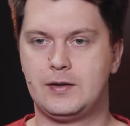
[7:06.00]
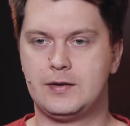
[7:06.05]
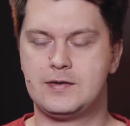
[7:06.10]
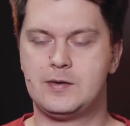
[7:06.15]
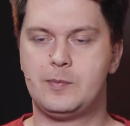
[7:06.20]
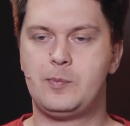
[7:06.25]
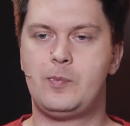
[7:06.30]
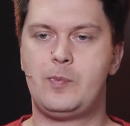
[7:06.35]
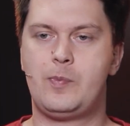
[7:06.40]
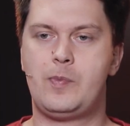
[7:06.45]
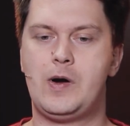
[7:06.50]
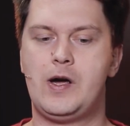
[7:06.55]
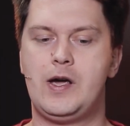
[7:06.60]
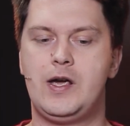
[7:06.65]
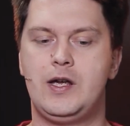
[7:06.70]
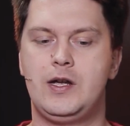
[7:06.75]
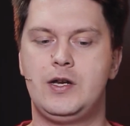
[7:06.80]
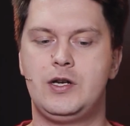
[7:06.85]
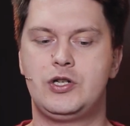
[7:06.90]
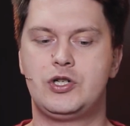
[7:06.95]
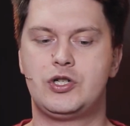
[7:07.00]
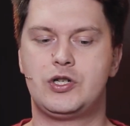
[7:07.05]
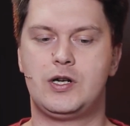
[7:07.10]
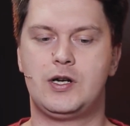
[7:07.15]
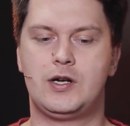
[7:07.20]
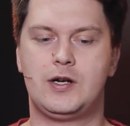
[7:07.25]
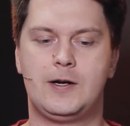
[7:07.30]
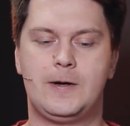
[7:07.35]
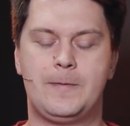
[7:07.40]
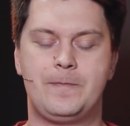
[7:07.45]
the page,
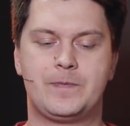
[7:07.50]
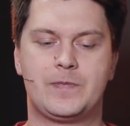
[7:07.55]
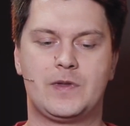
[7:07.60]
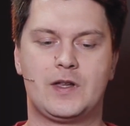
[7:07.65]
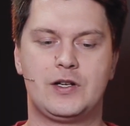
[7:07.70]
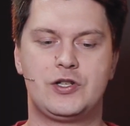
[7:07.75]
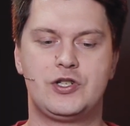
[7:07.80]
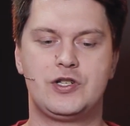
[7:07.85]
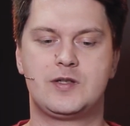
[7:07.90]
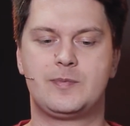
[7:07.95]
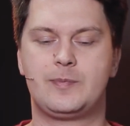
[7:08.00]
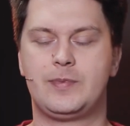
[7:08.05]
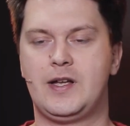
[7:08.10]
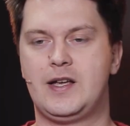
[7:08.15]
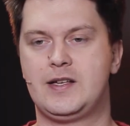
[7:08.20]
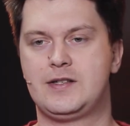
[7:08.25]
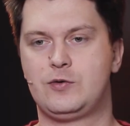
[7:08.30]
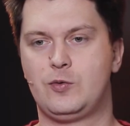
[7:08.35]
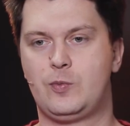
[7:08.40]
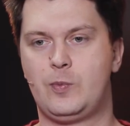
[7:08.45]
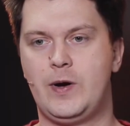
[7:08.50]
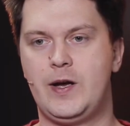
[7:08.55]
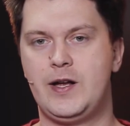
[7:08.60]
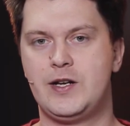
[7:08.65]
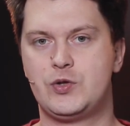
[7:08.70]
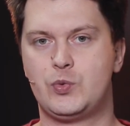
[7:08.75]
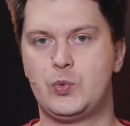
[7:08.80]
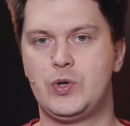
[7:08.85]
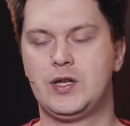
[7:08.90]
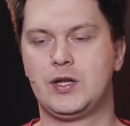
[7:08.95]
gist place to
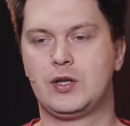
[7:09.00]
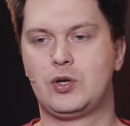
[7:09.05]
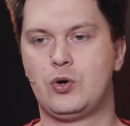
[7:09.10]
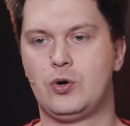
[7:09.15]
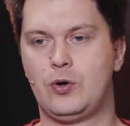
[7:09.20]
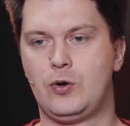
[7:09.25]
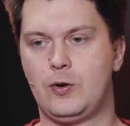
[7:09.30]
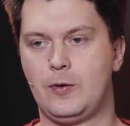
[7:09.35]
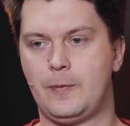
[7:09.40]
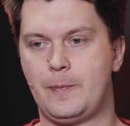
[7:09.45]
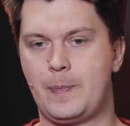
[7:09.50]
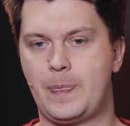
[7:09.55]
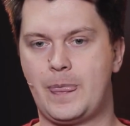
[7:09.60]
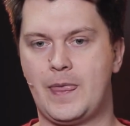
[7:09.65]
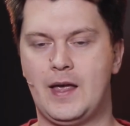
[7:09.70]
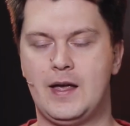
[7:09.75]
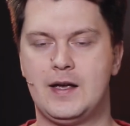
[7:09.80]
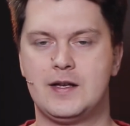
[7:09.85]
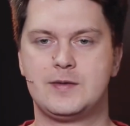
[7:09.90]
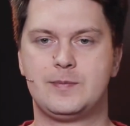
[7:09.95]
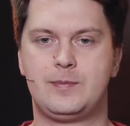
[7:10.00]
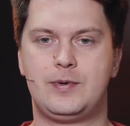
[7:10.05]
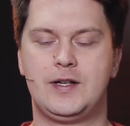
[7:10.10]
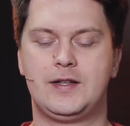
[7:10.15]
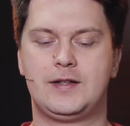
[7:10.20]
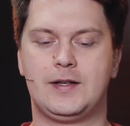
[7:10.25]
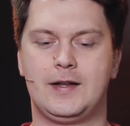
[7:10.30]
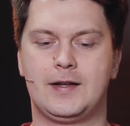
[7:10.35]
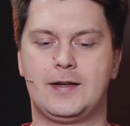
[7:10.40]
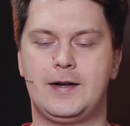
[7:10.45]
page will call
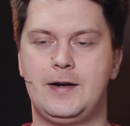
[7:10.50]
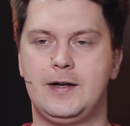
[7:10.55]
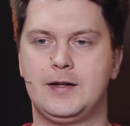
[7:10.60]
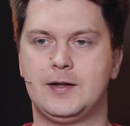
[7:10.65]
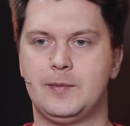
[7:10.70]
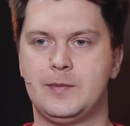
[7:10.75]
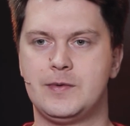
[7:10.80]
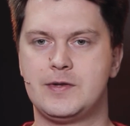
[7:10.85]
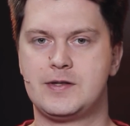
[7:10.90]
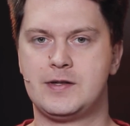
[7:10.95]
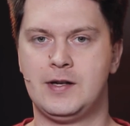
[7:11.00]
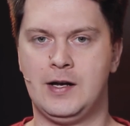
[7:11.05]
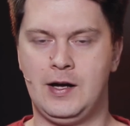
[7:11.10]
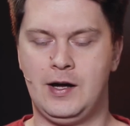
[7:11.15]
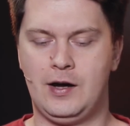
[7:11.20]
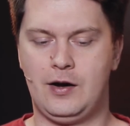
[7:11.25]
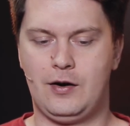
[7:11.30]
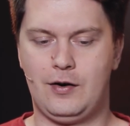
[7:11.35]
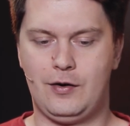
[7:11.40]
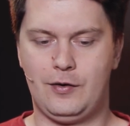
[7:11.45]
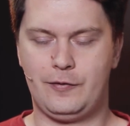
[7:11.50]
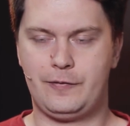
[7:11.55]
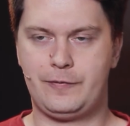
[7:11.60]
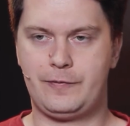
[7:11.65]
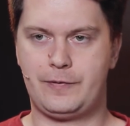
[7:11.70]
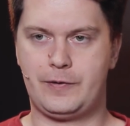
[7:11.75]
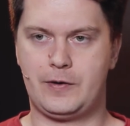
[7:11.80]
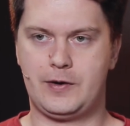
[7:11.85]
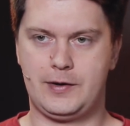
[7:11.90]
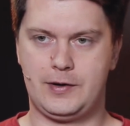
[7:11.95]
split algorithms
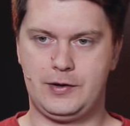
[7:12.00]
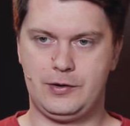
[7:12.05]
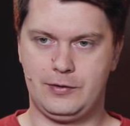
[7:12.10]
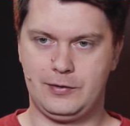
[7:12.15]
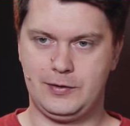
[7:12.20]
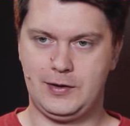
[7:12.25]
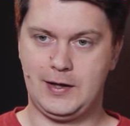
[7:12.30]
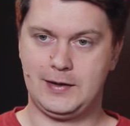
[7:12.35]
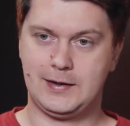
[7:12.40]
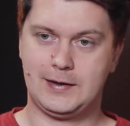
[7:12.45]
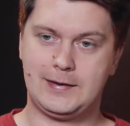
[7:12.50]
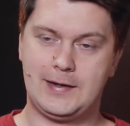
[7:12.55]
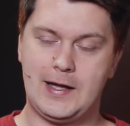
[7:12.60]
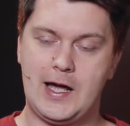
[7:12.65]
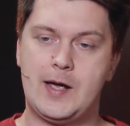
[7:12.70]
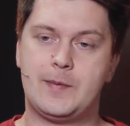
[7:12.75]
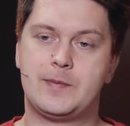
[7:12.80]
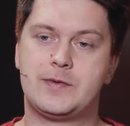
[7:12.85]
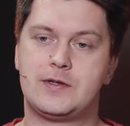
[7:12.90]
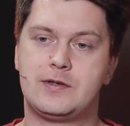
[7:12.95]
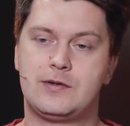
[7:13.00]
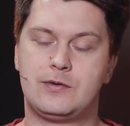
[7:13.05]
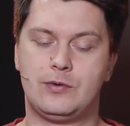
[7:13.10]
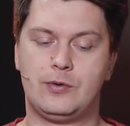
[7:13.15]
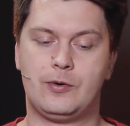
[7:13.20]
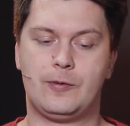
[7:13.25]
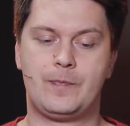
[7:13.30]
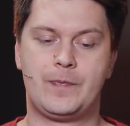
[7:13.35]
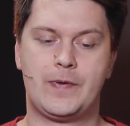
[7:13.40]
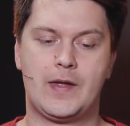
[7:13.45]
of your data types
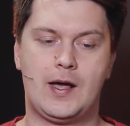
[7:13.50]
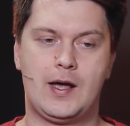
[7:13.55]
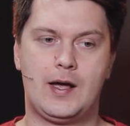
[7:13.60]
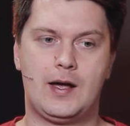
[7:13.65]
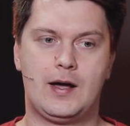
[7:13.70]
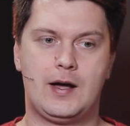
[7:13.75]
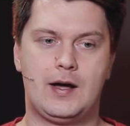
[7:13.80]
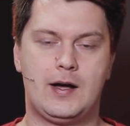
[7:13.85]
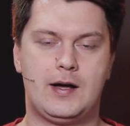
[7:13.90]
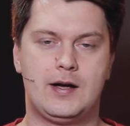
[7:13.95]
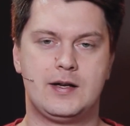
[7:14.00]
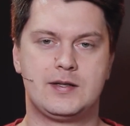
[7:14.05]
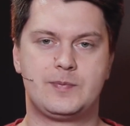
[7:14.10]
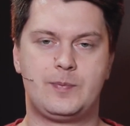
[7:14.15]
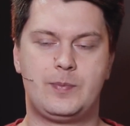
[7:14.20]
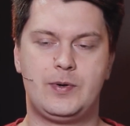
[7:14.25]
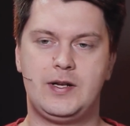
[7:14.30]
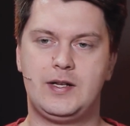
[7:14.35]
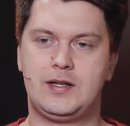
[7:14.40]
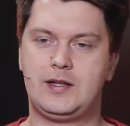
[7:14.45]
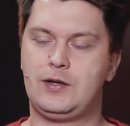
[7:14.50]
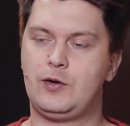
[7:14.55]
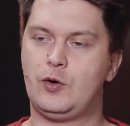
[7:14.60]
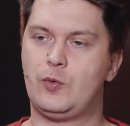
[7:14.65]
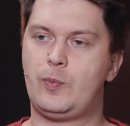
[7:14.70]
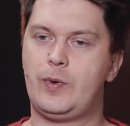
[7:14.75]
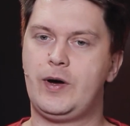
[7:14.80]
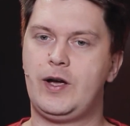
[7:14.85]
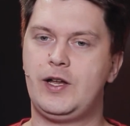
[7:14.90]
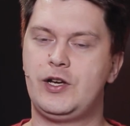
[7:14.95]
to split your
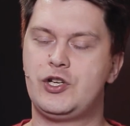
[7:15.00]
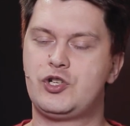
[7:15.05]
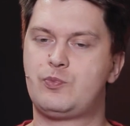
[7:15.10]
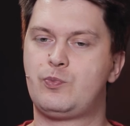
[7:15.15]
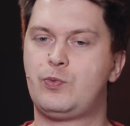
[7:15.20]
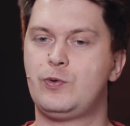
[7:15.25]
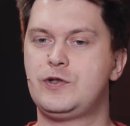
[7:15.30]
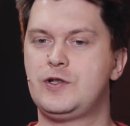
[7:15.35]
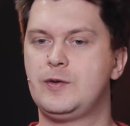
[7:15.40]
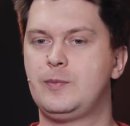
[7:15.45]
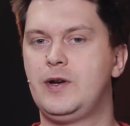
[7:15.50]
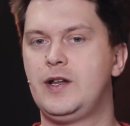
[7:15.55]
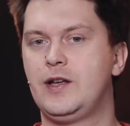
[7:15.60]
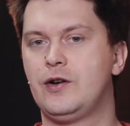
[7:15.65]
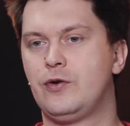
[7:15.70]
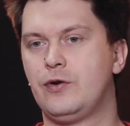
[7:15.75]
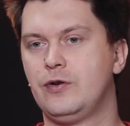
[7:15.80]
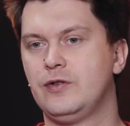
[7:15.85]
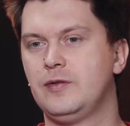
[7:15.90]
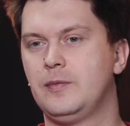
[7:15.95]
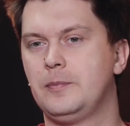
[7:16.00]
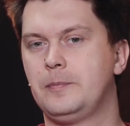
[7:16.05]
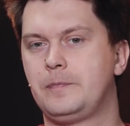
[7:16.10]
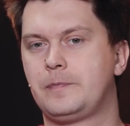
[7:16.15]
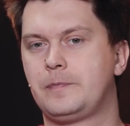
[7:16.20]
page, possibly on